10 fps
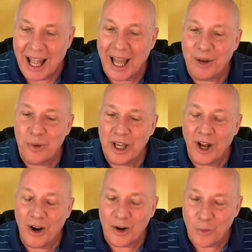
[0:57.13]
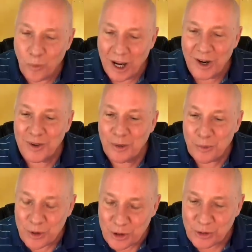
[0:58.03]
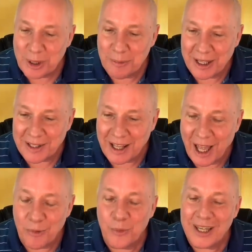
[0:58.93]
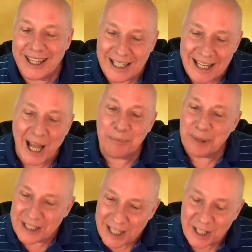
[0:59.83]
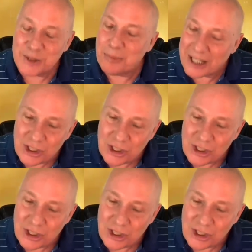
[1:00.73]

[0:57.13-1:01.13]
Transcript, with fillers: and we are aware that we're dreaming and we cannot be touched by